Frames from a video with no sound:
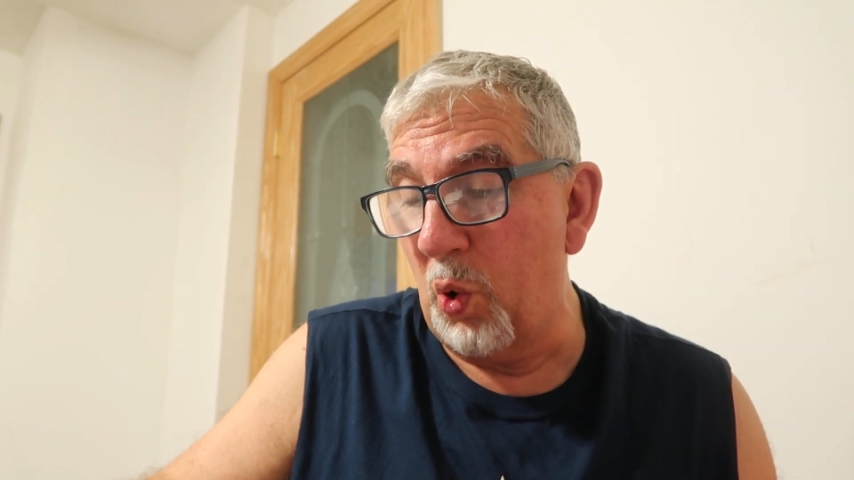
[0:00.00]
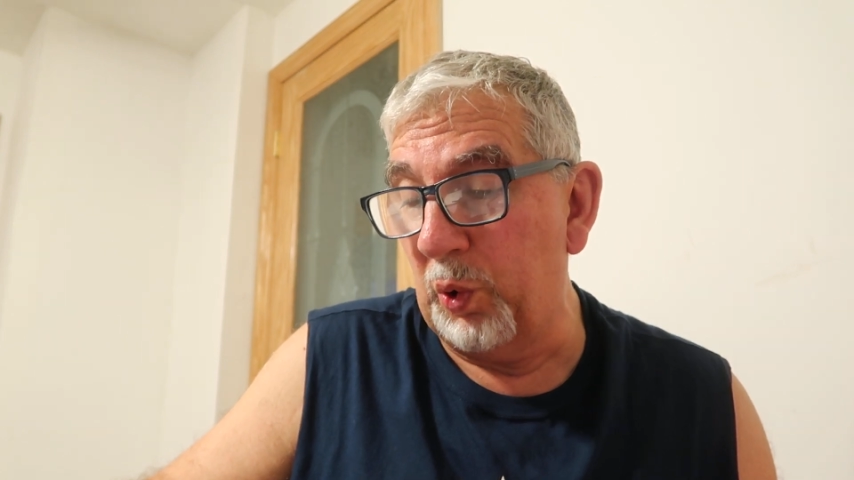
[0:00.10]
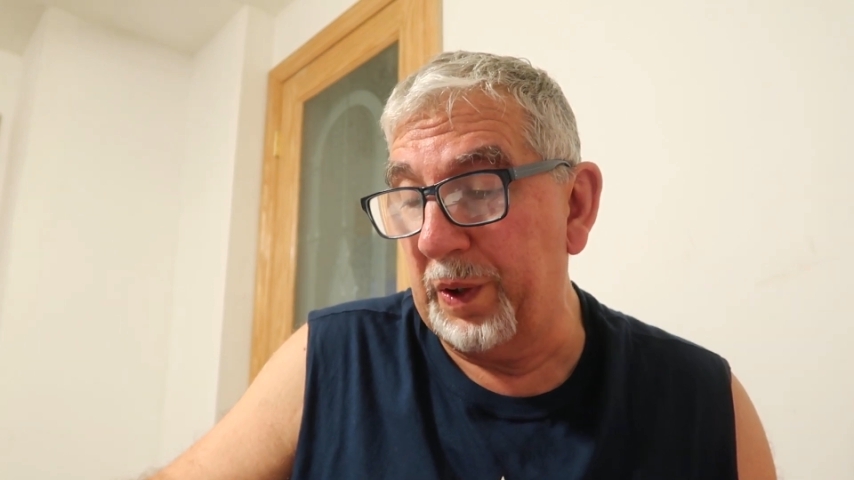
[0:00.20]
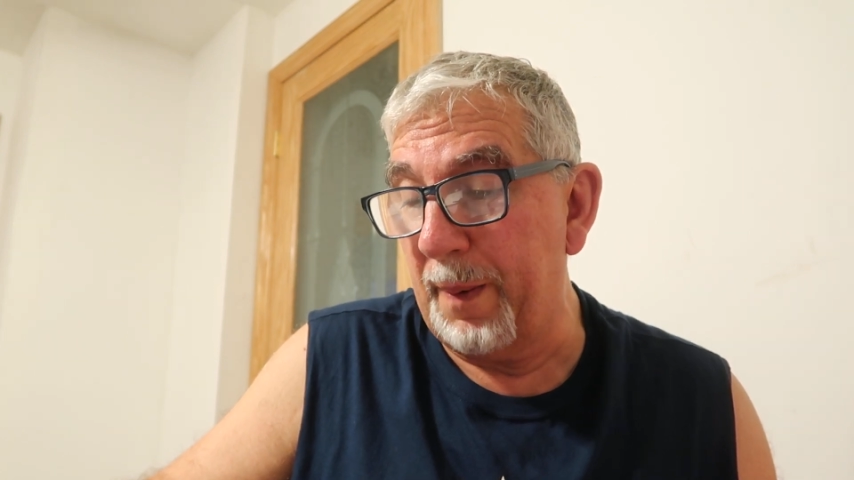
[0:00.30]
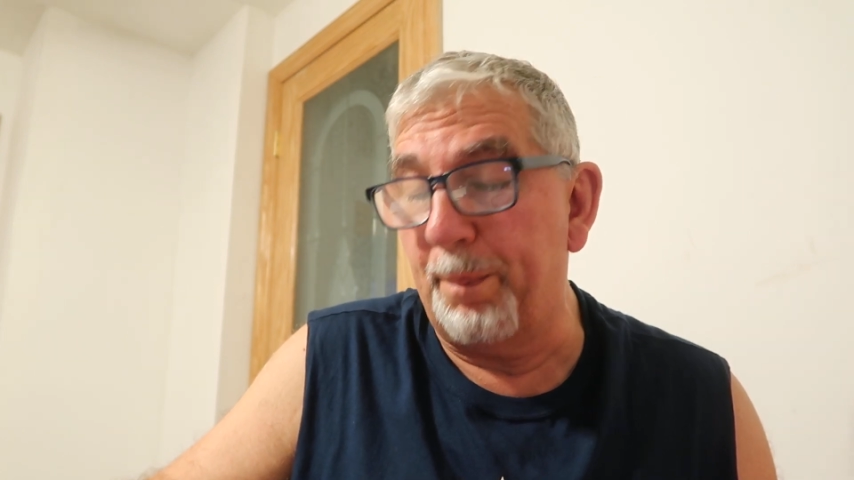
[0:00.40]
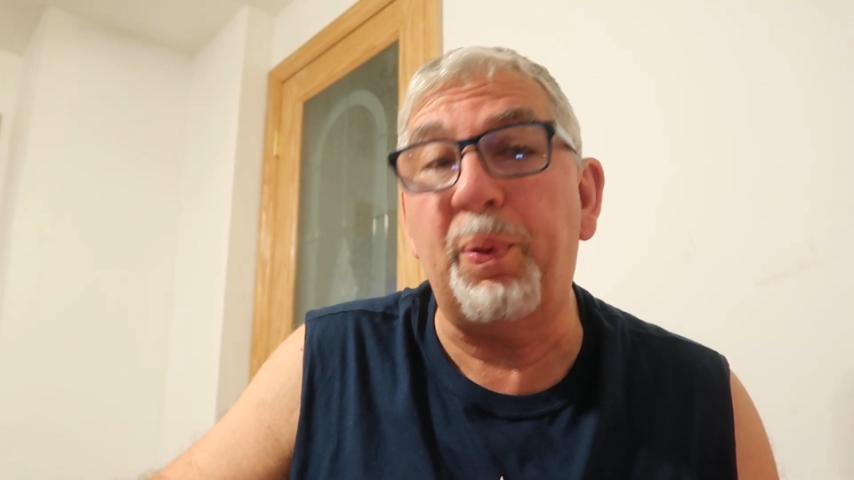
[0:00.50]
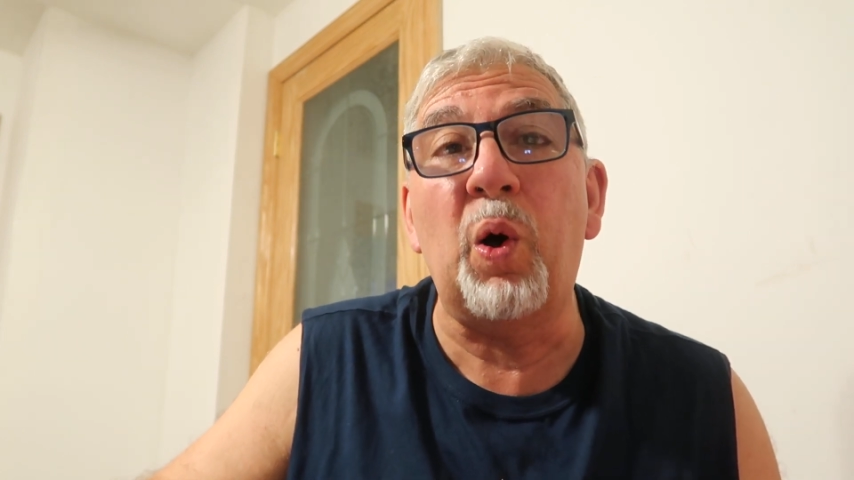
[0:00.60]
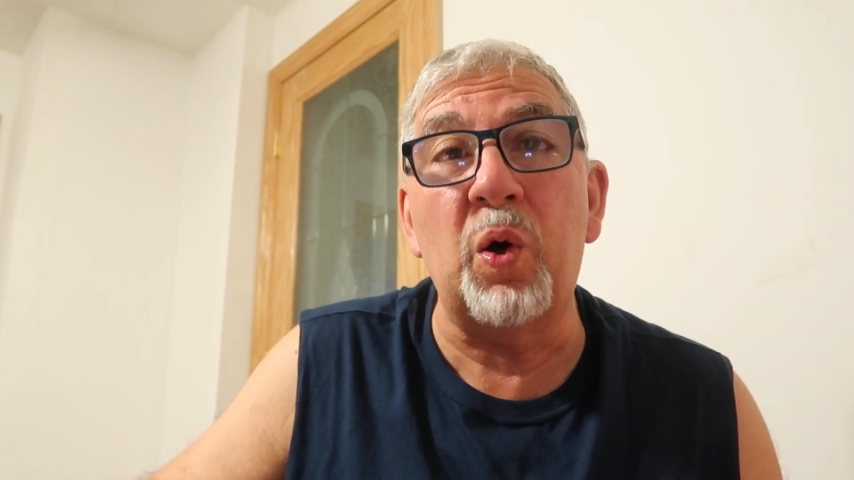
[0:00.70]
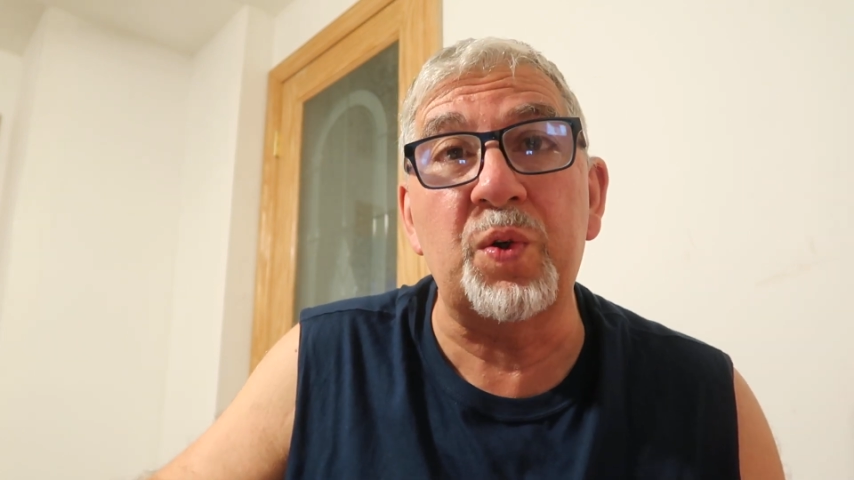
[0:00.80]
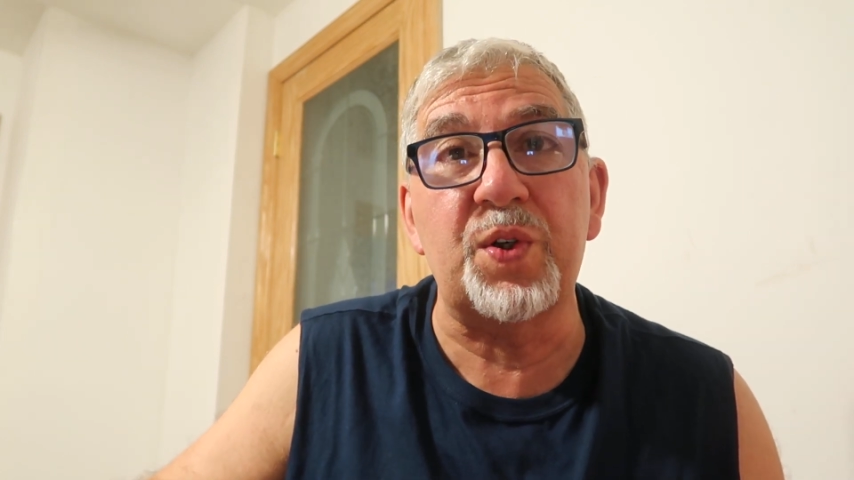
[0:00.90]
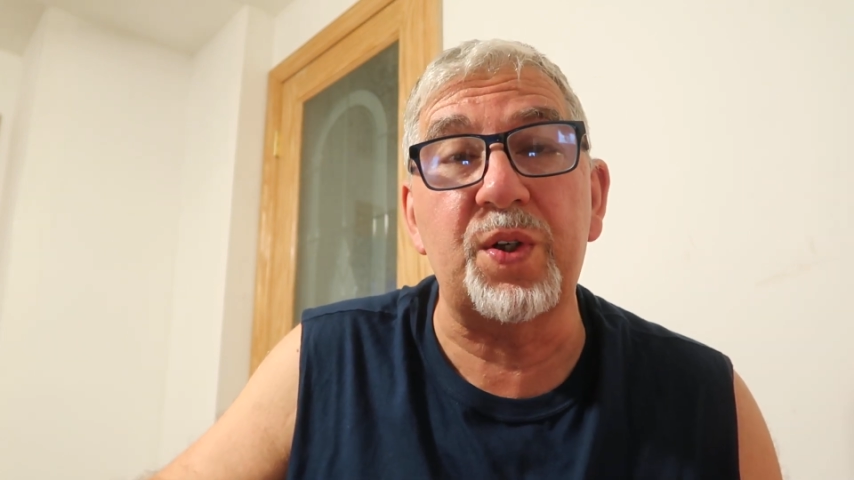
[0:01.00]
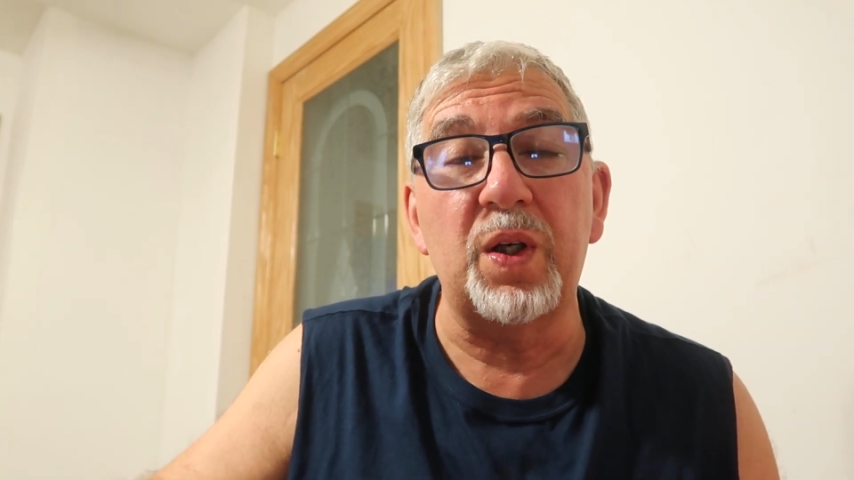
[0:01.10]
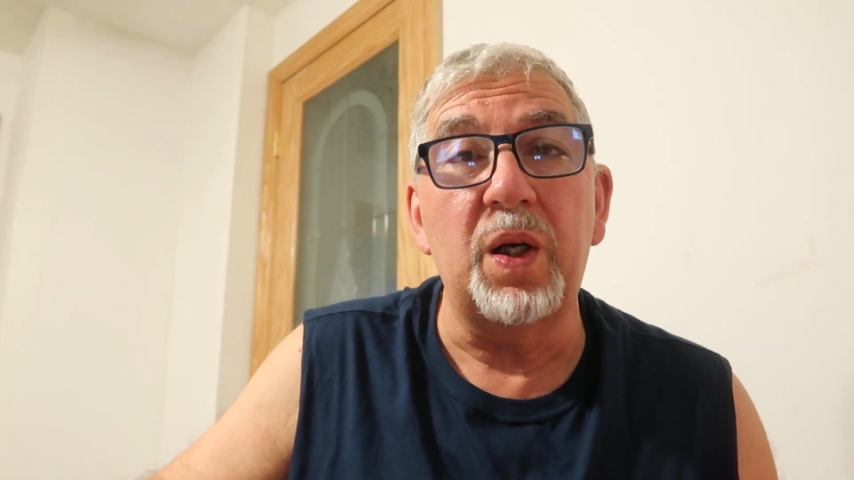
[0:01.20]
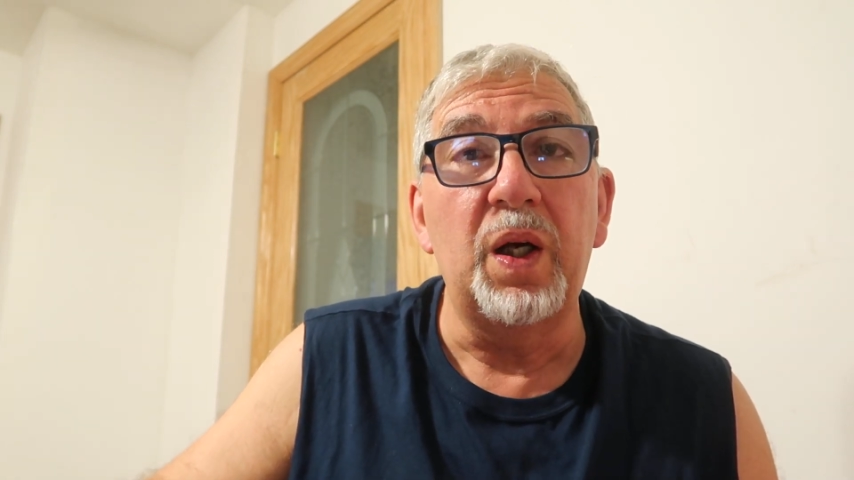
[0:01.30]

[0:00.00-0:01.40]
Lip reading: only pawns.